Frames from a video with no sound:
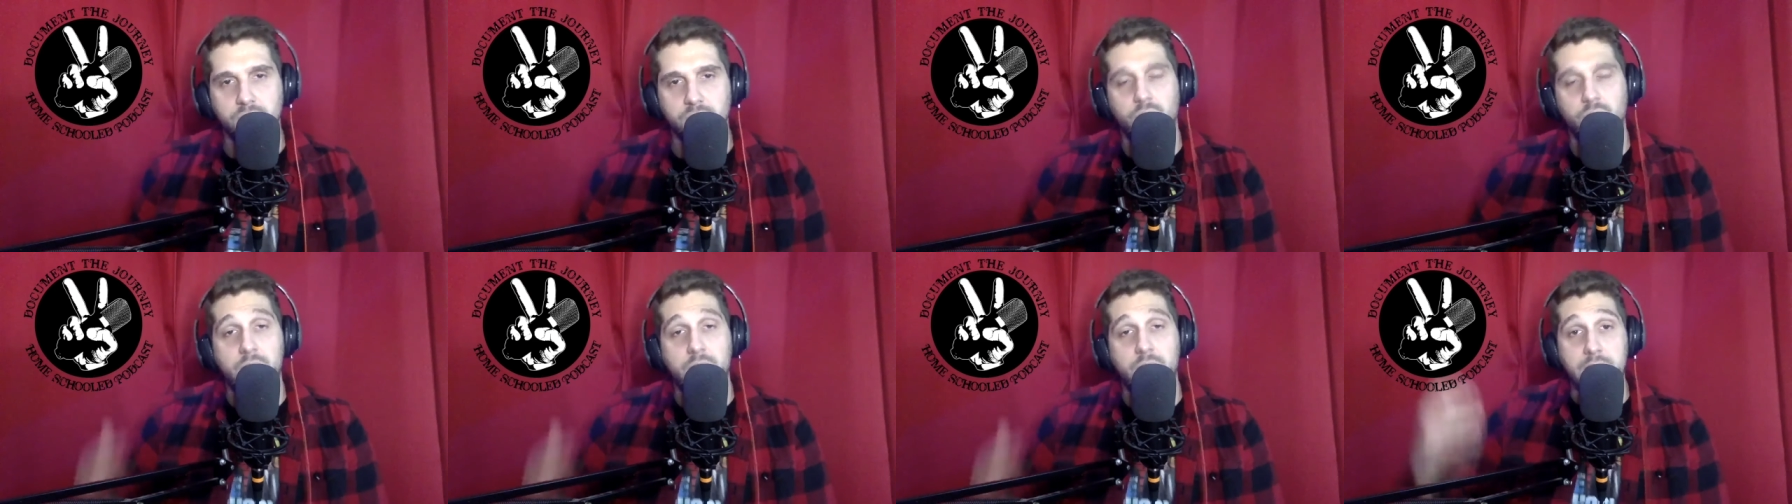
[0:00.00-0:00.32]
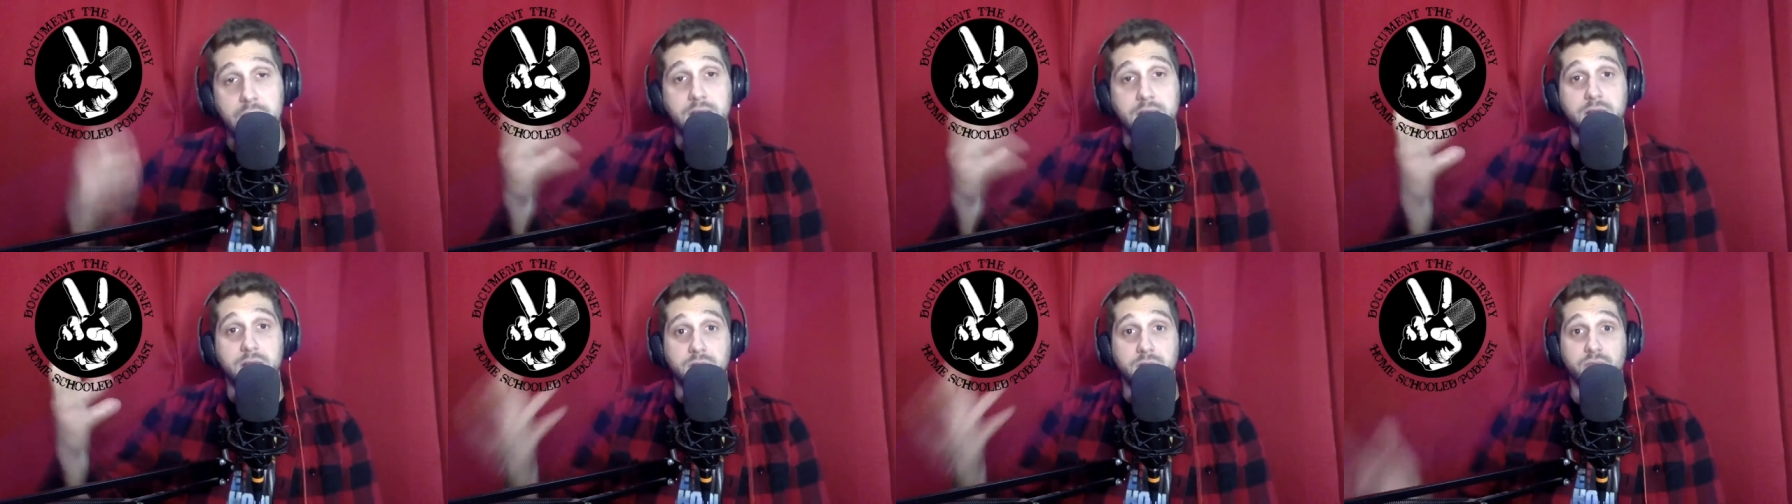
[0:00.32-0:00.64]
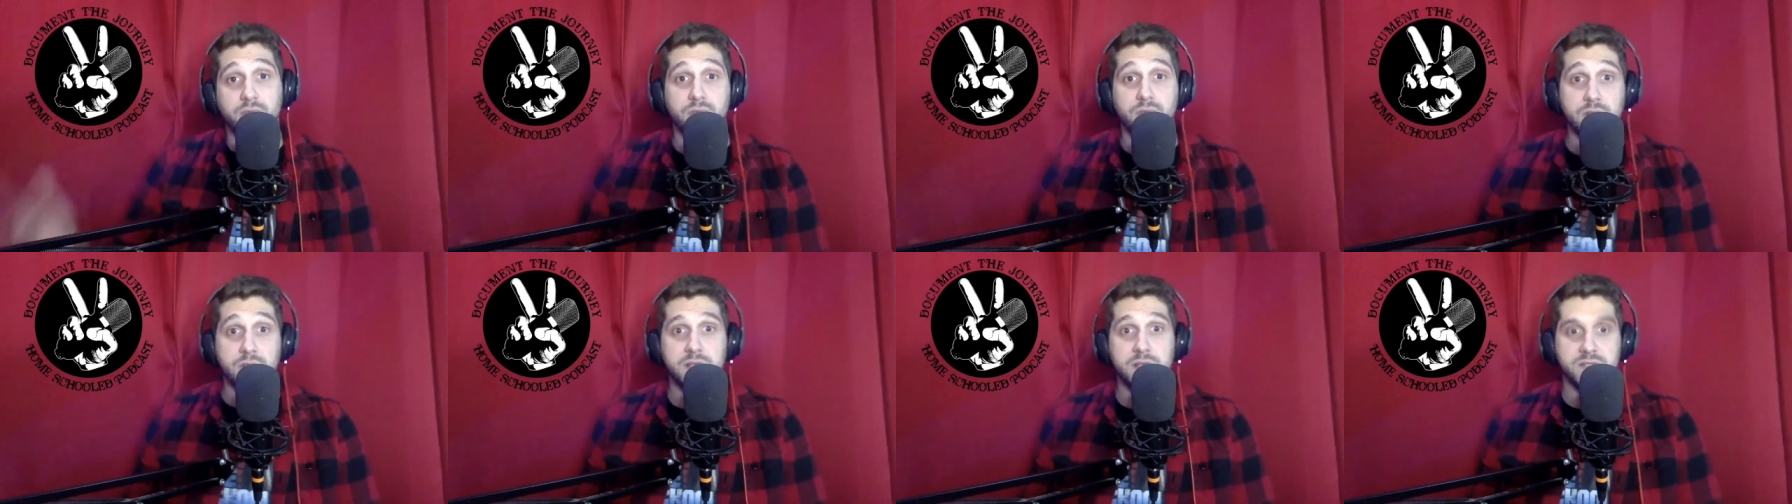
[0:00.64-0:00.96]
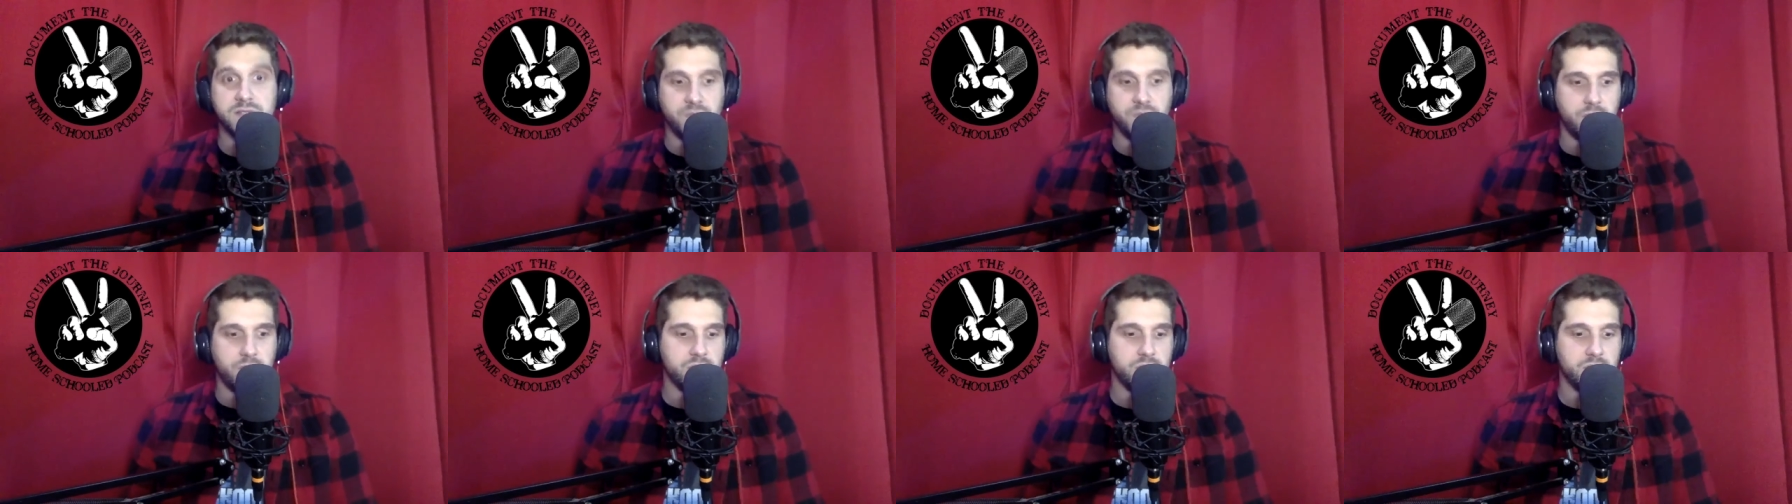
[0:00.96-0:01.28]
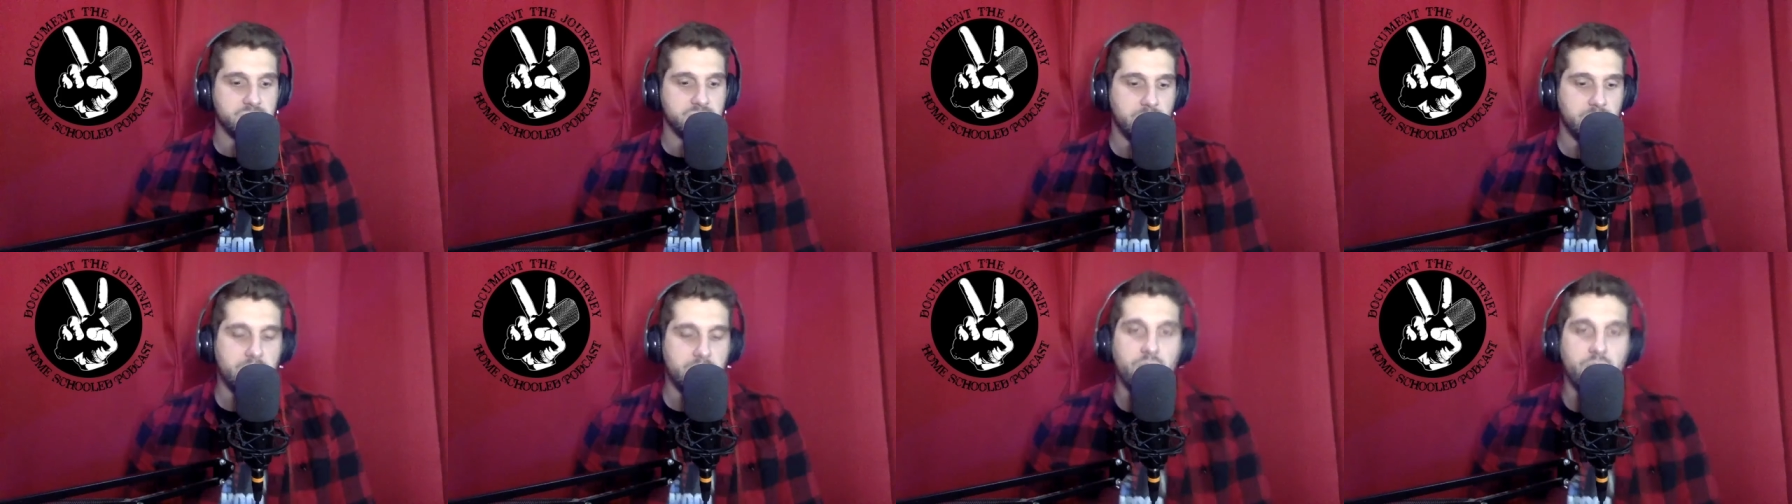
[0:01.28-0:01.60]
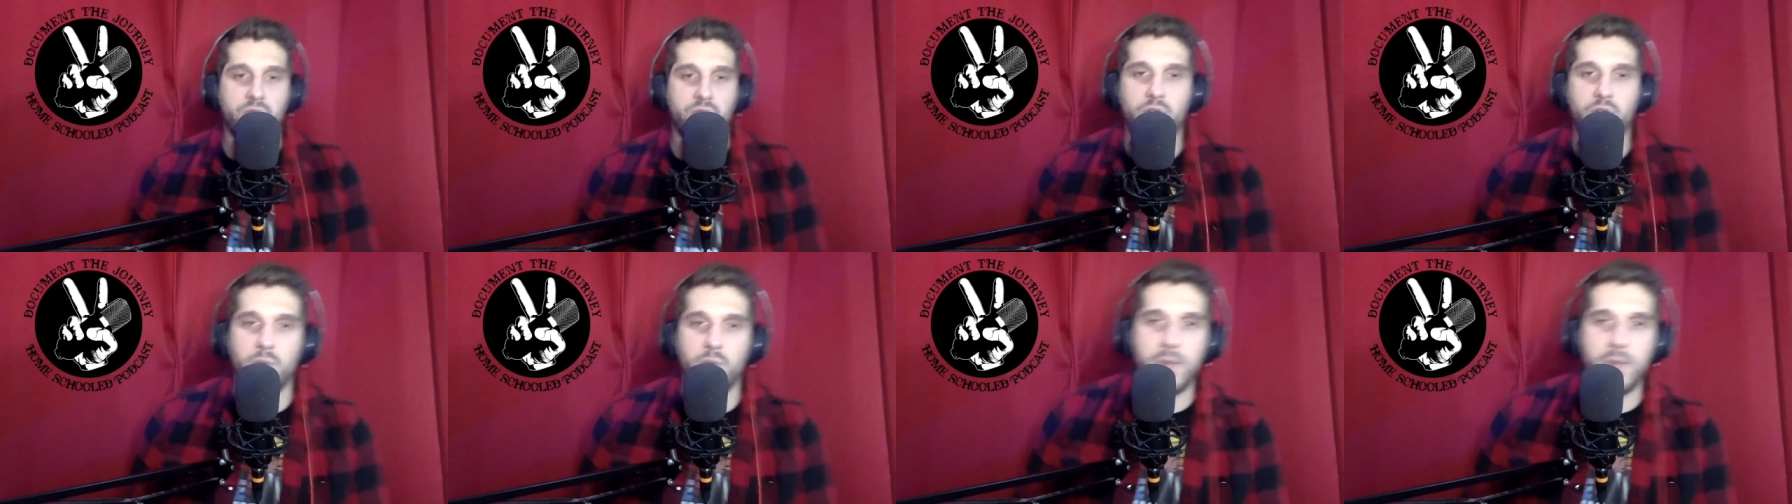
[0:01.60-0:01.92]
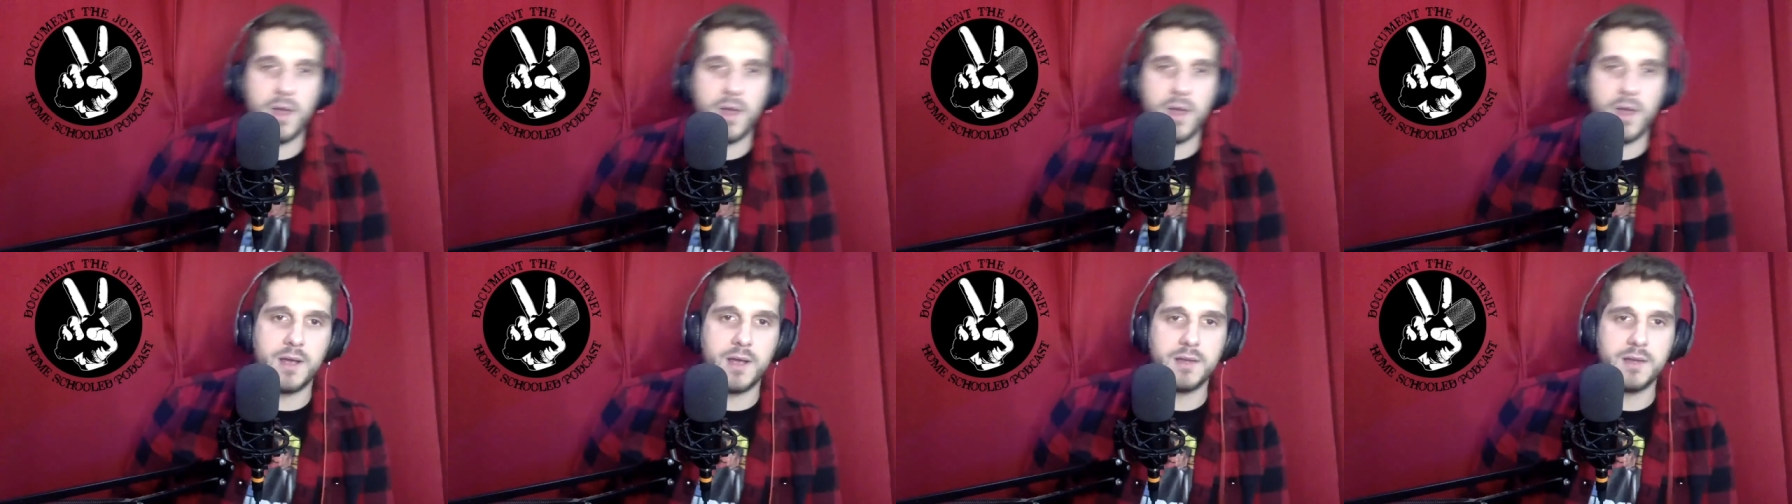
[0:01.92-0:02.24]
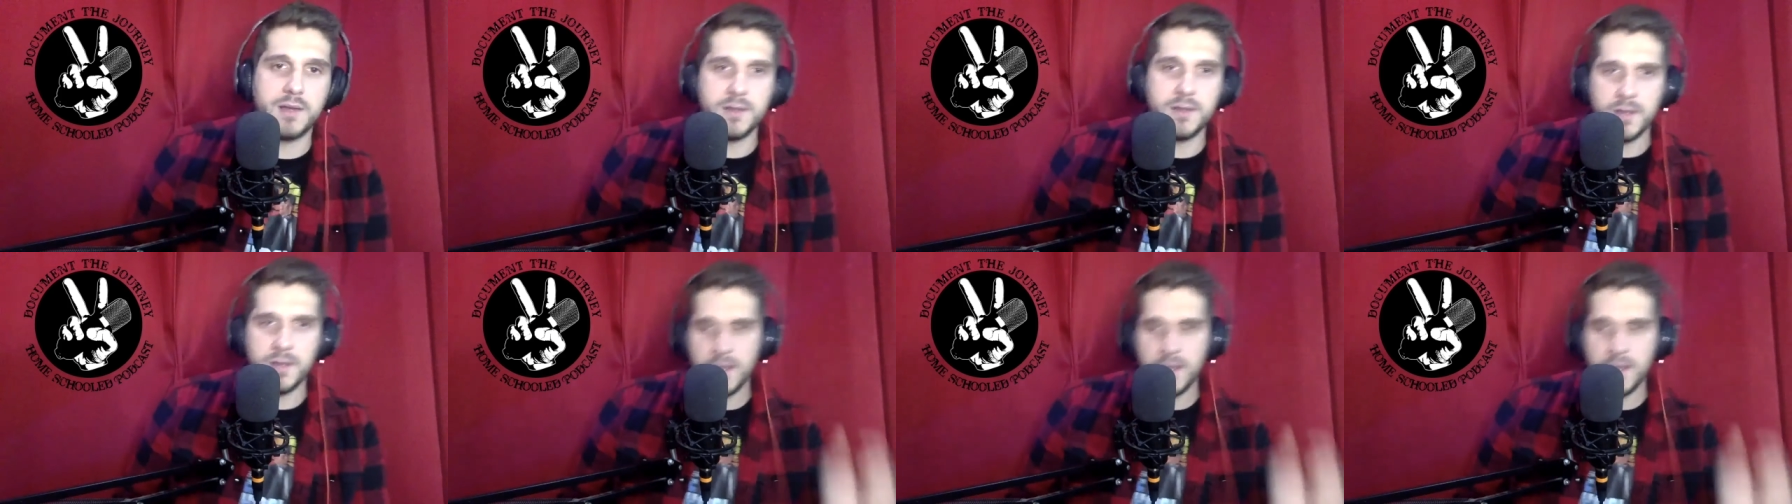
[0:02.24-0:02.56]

ready to release for you, so I don't fall behind.